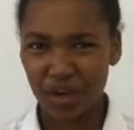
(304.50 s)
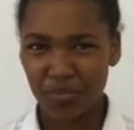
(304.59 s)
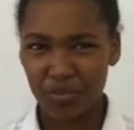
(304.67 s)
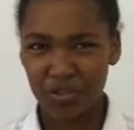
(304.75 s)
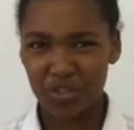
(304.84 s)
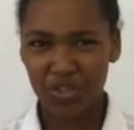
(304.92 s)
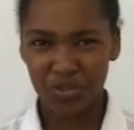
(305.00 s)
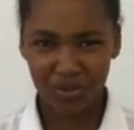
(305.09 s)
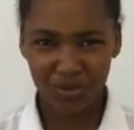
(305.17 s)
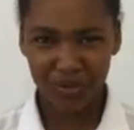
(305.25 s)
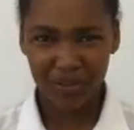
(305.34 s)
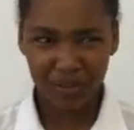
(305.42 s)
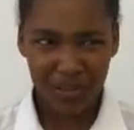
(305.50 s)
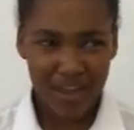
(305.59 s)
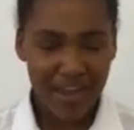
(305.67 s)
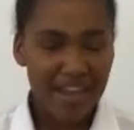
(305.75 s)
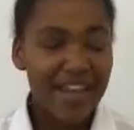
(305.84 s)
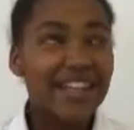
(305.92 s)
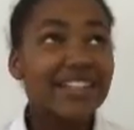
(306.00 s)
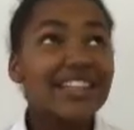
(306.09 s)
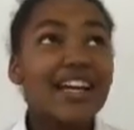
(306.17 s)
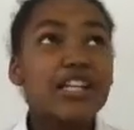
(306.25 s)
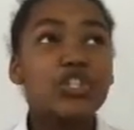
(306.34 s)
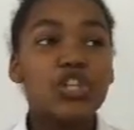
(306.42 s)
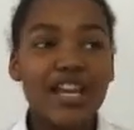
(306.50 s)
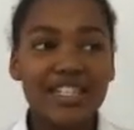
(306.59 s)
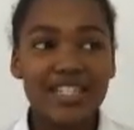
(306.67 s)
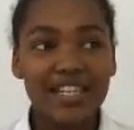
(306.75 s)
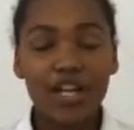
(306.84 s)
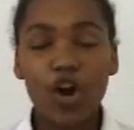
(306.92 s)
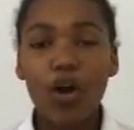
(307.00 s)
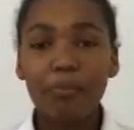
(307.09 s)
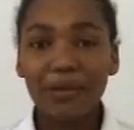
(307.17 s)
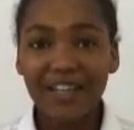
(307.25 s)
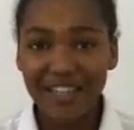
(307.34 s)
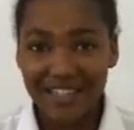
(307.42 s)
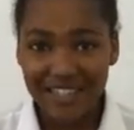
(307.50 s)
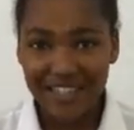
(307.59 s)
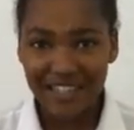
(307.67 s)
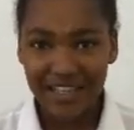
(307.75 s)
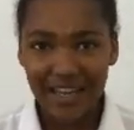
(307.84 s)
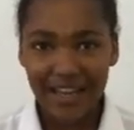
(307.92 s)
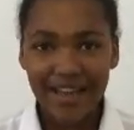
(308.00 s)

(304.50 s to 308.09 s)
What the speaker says: chomp or chew. It digested it completely.